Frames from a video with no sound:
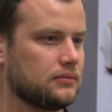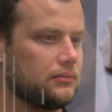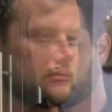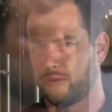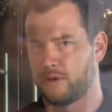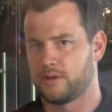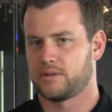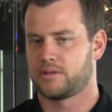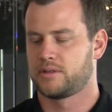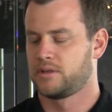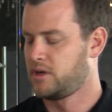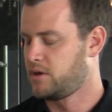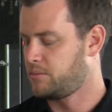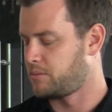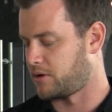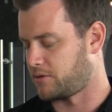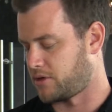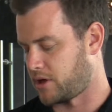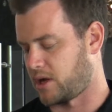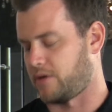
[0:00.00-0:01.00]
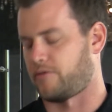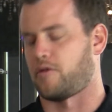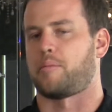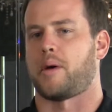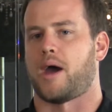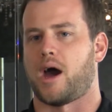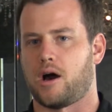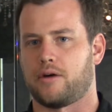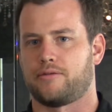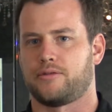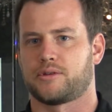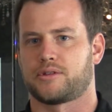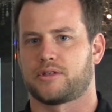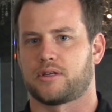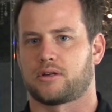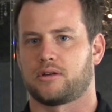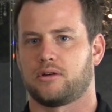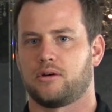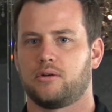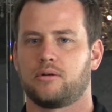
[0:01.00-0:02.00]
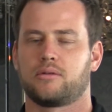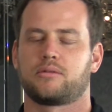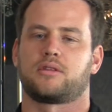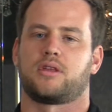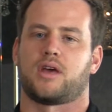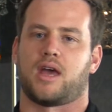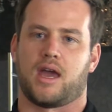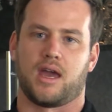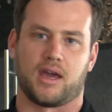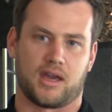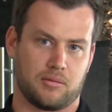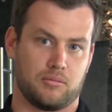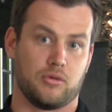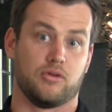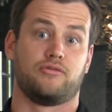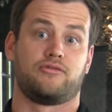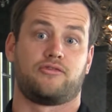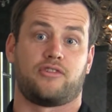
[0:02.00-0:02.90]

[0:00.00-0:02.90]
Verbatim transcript: movements. But if they give a powerful signal, the hand can move